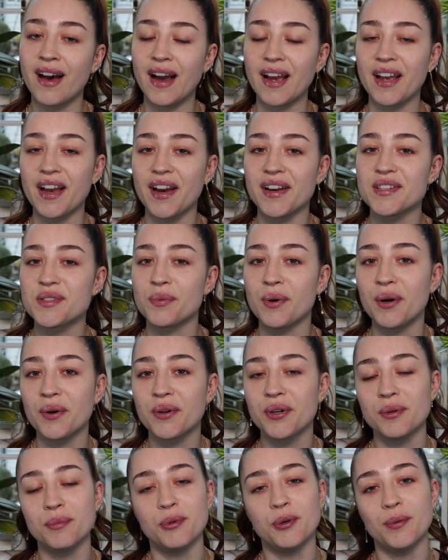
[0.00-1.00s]
Hi guys,
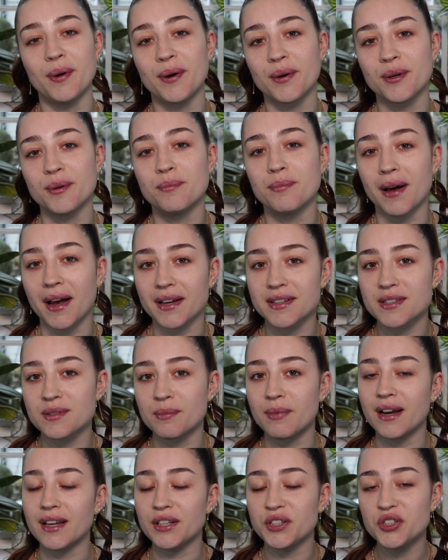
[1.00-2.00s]
welcome or welcome back to
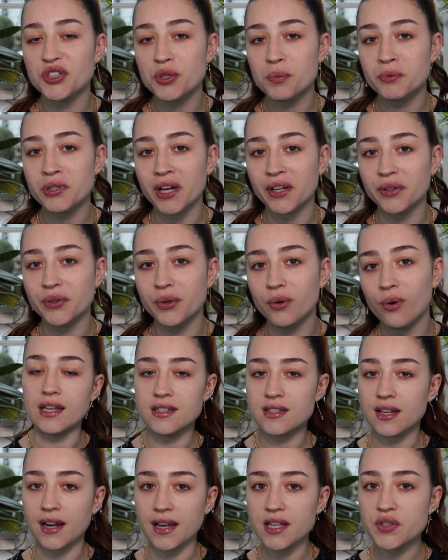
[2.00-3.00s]
my YouTube channel. In
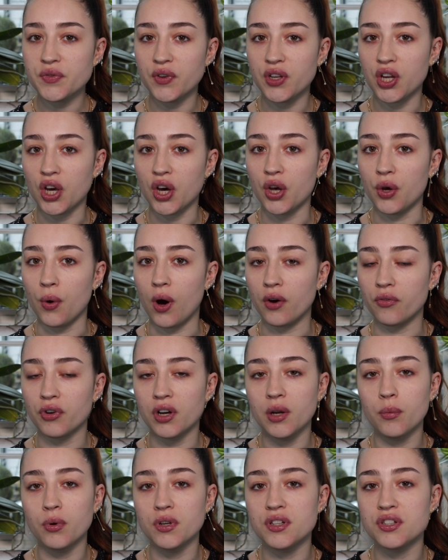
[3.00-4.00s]
today's video, I
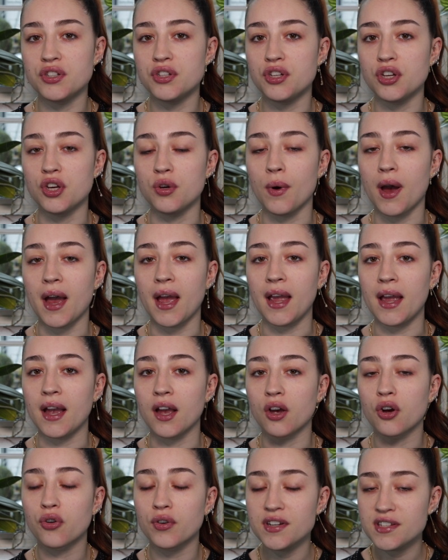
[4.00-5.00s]
really wanted to do a
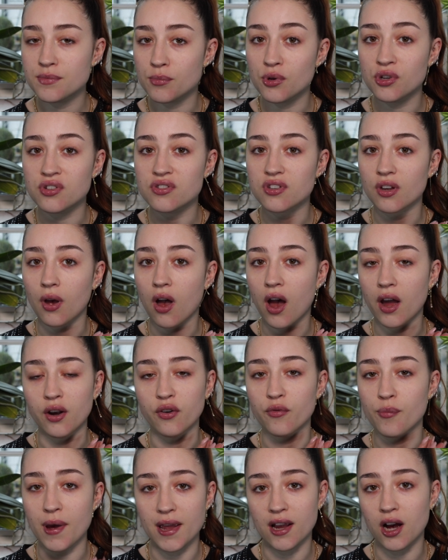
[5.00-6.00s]
Christmas kind
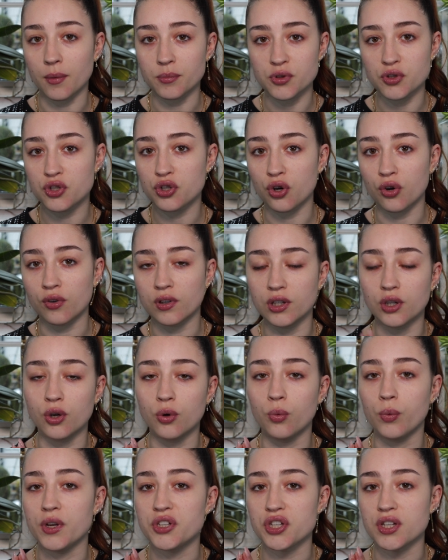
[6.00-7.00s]
of makeup tutorial,
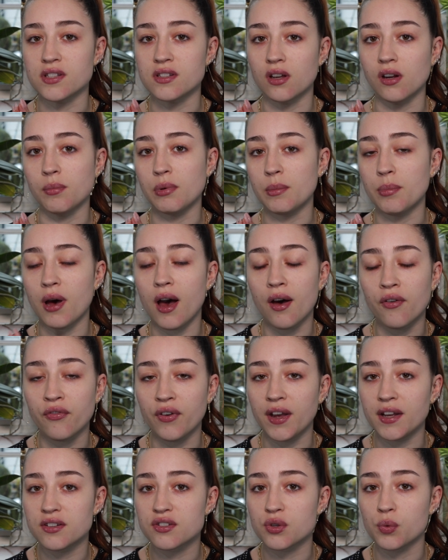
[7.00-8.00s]
which is going to be
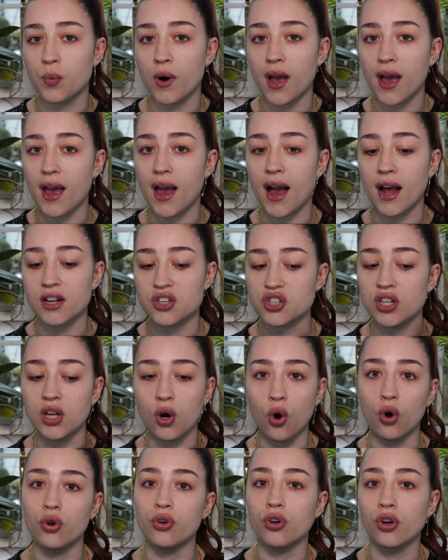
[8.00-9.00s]
perfect to wear actually
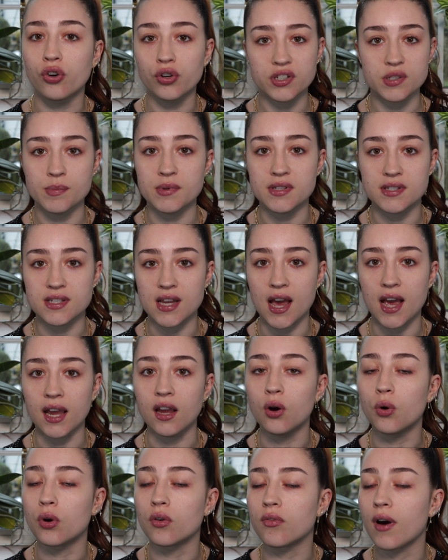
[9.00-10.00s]
on Christmas Day
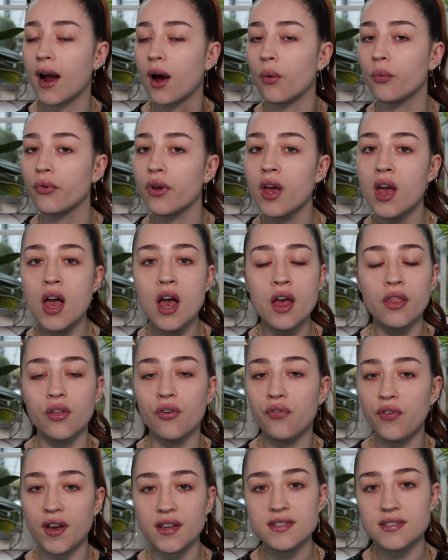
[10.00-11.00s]
or around the
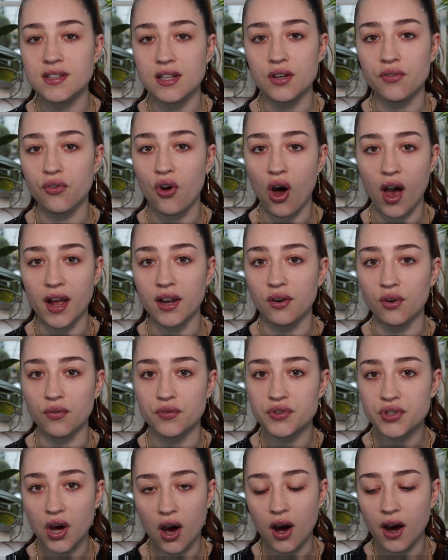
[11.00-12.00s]
festive kind of
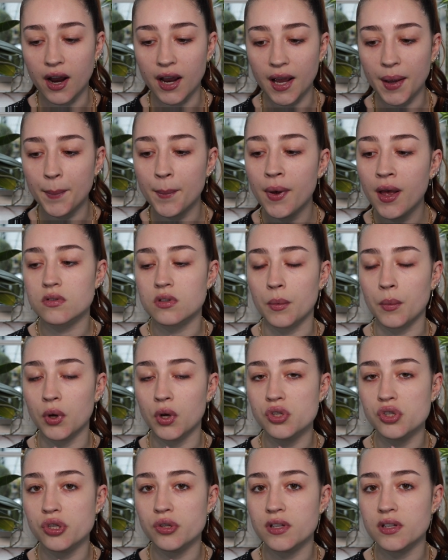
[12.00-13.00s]
time. So I'm going
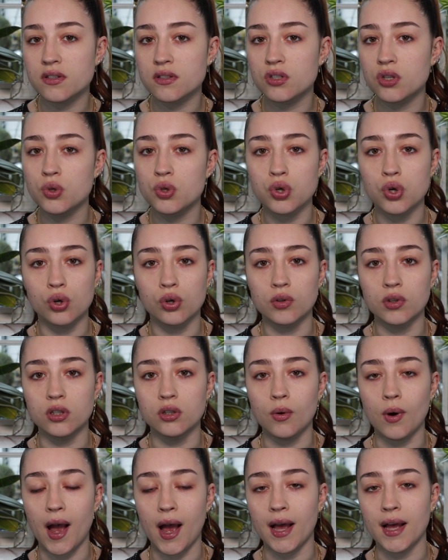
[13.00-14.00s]
to do this
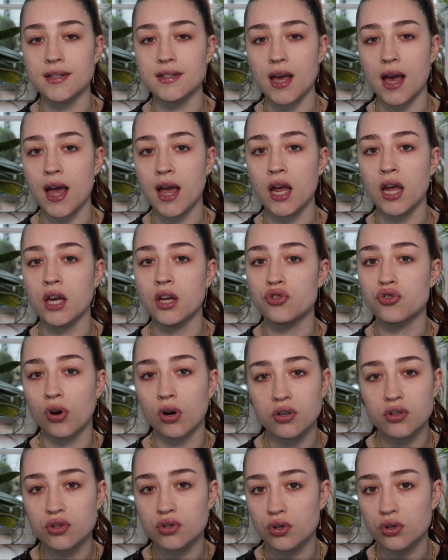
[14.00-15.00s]
tutorial as a
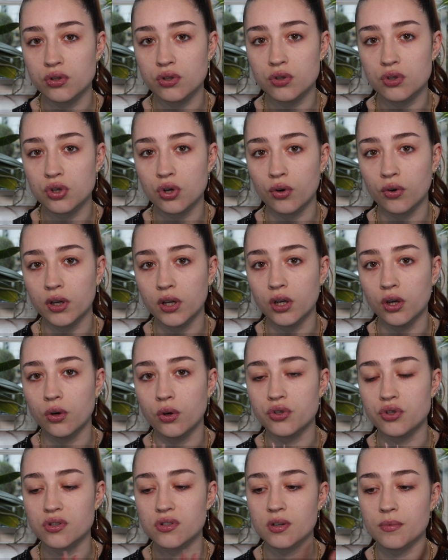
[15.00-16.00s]
drugstore tutorial
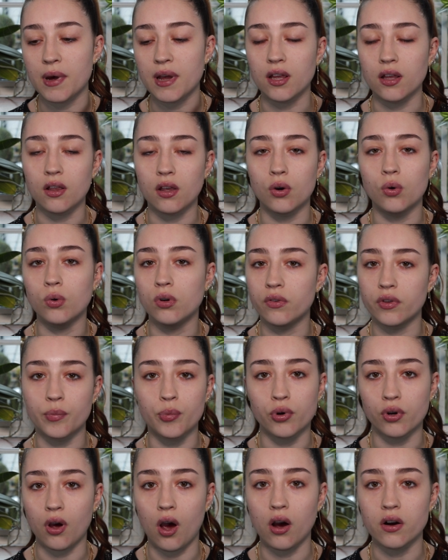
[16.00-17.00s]
just to make all of the
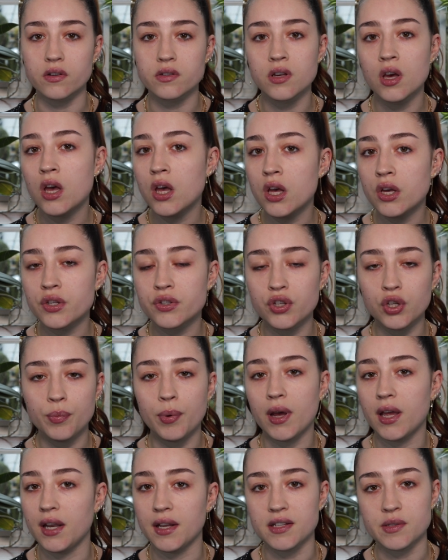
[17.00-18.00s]
products super
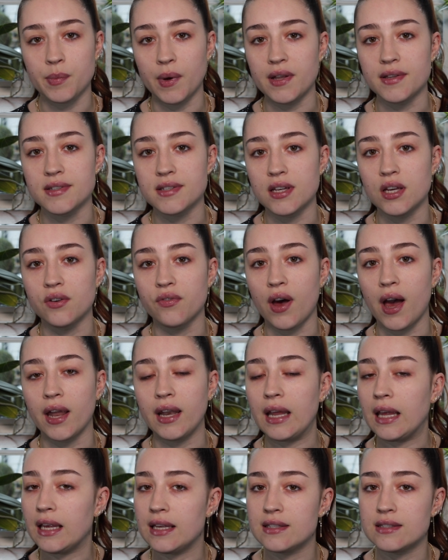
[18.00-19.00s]
inexpensive and
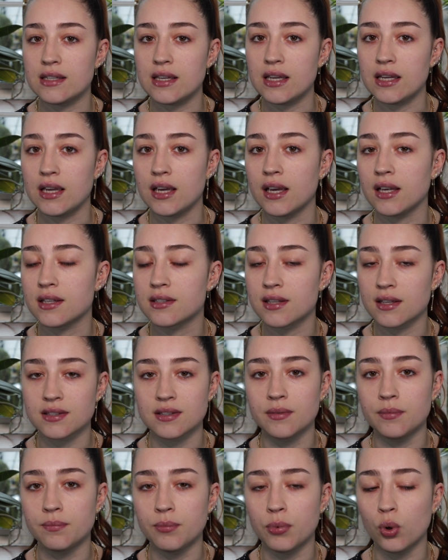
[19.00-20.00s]
easily
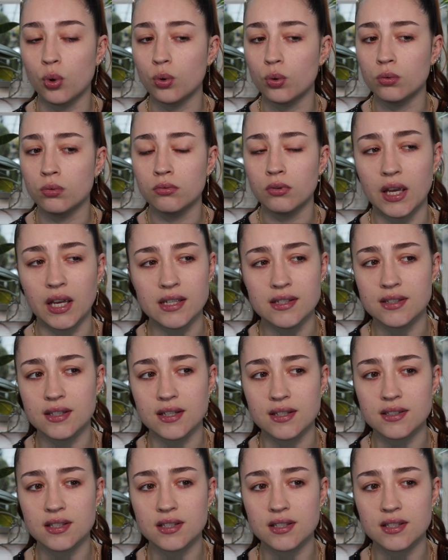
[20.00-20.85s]
accessible if